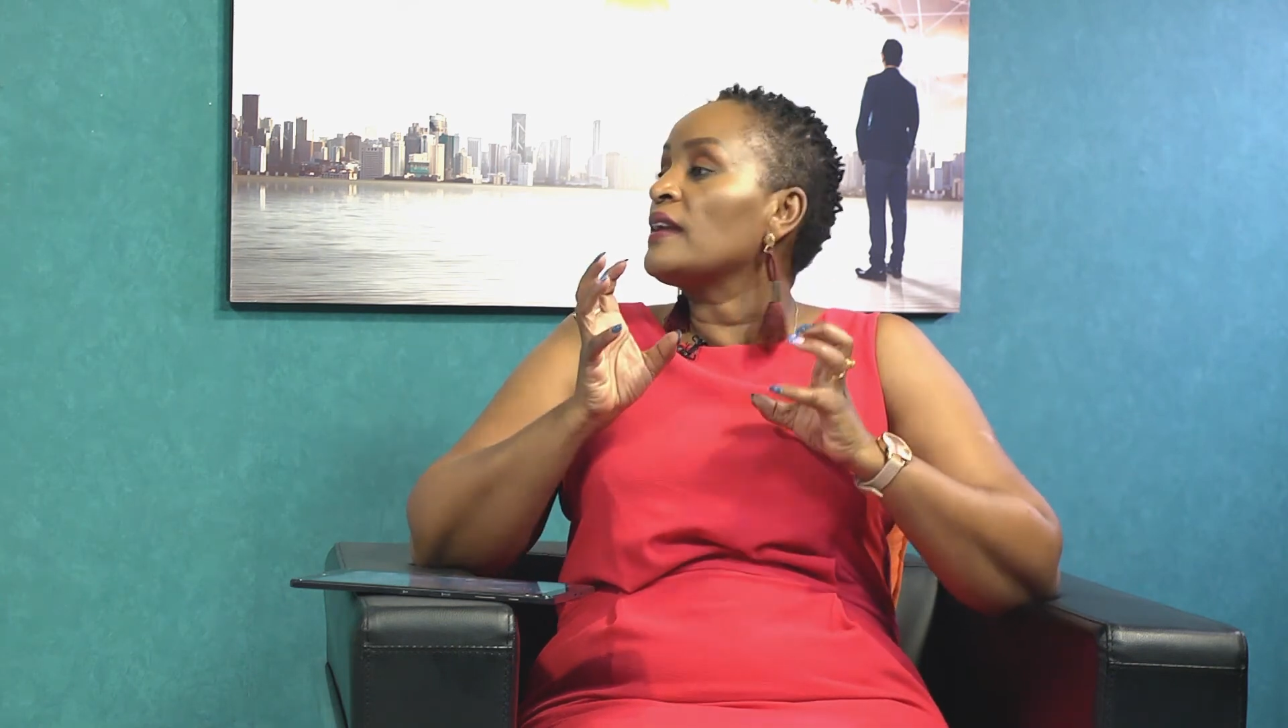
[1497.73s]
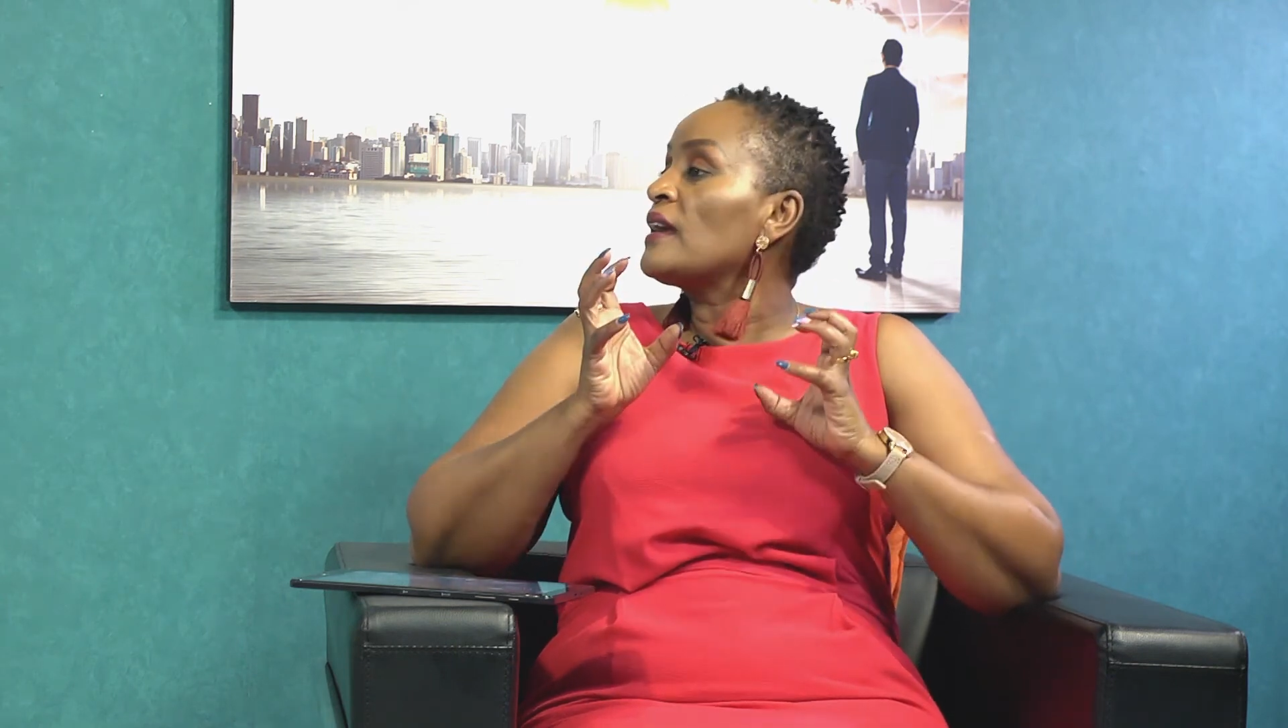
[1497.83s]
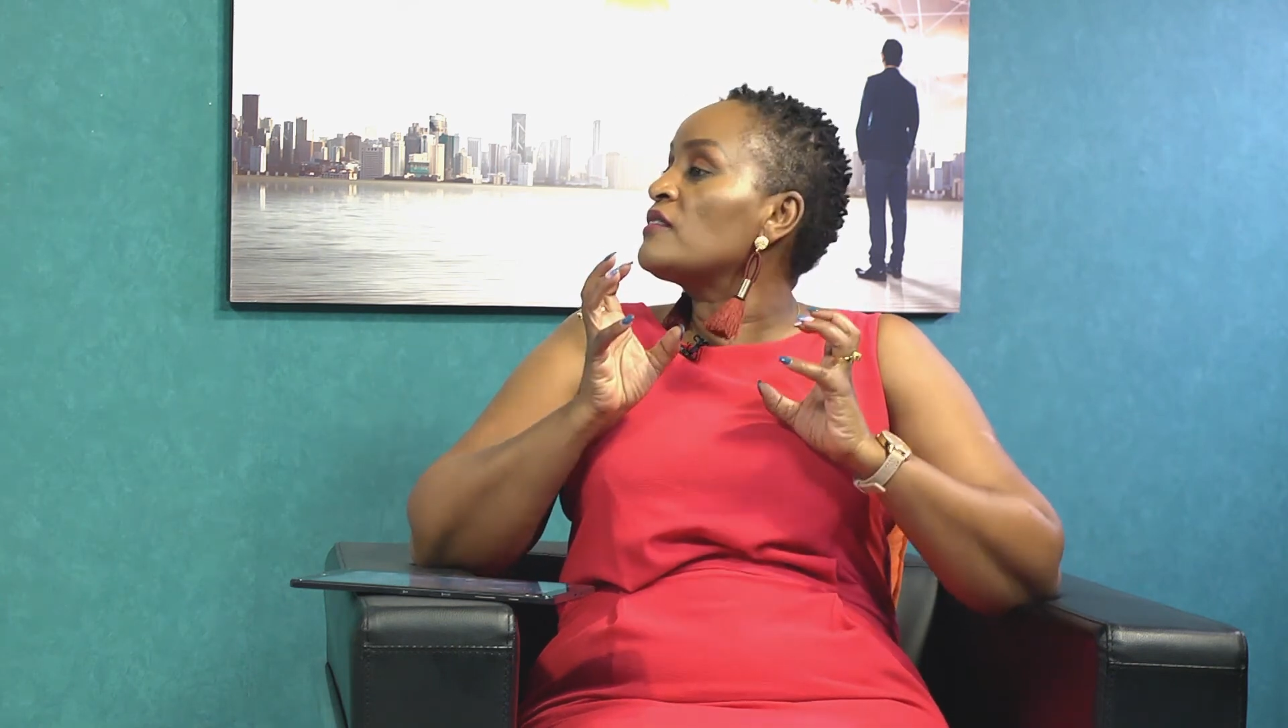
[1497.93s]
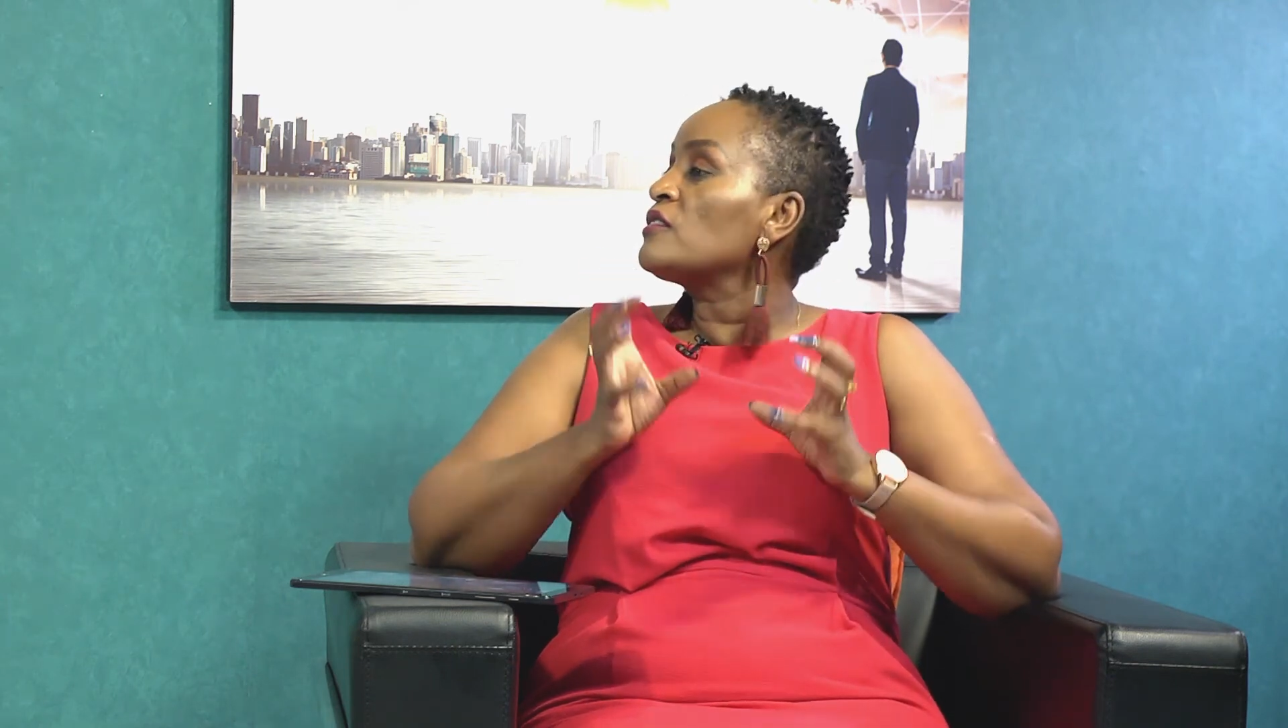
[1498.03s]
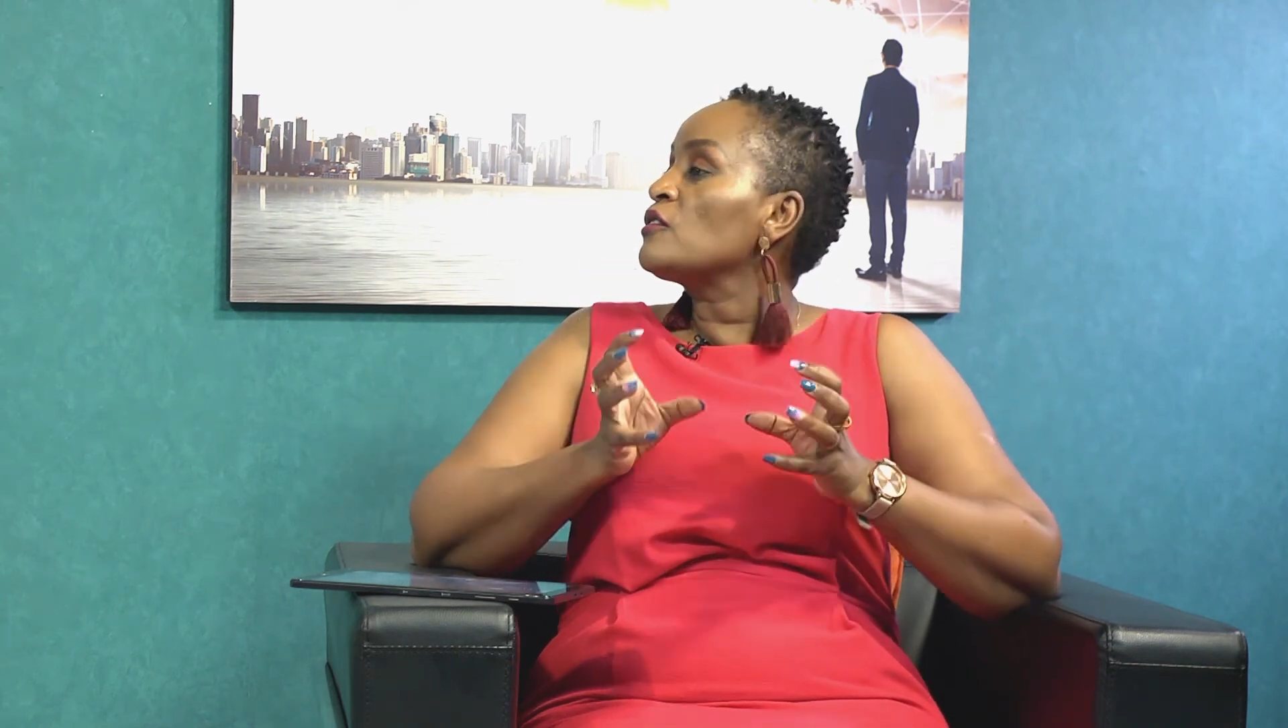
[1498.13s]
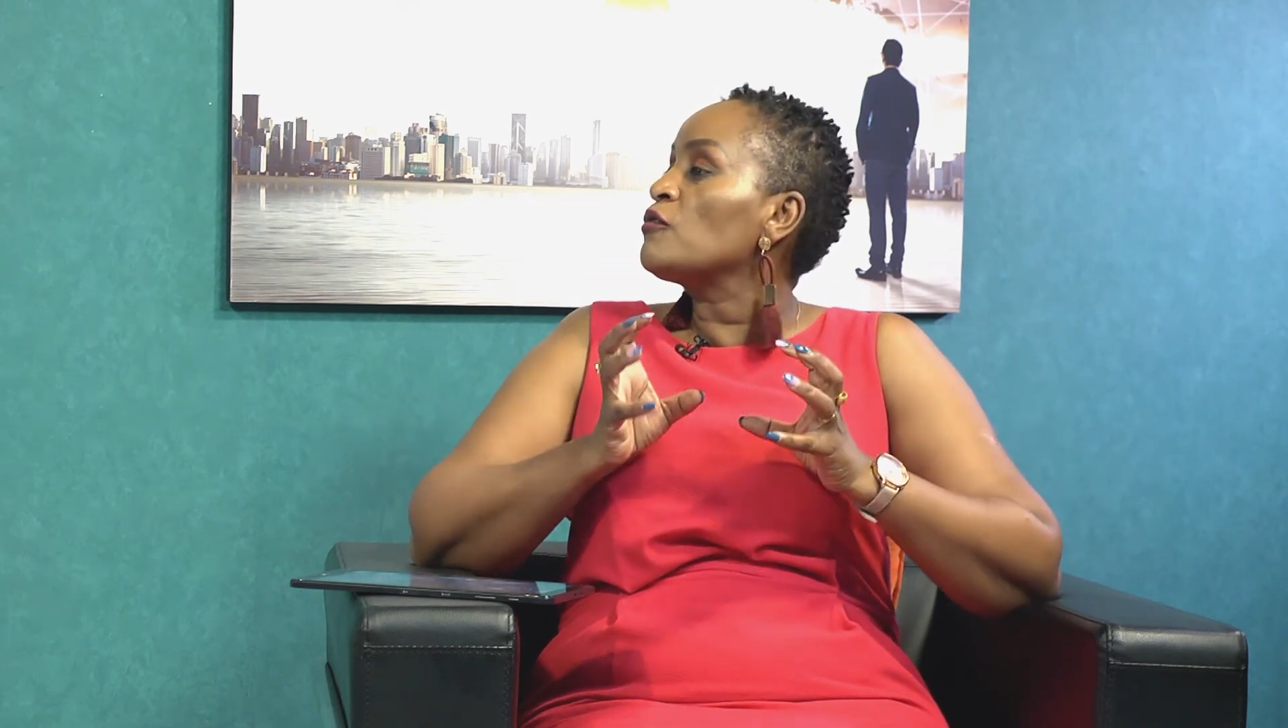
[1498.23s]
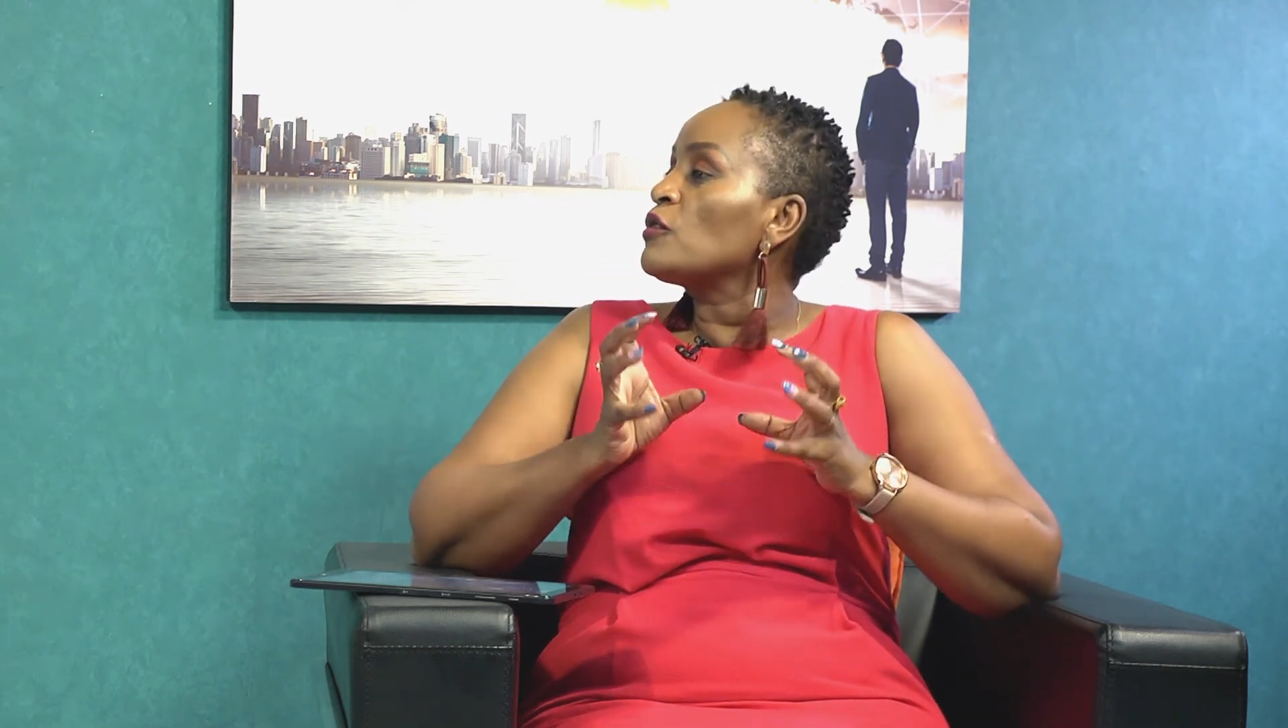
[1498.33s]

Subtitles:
get rid of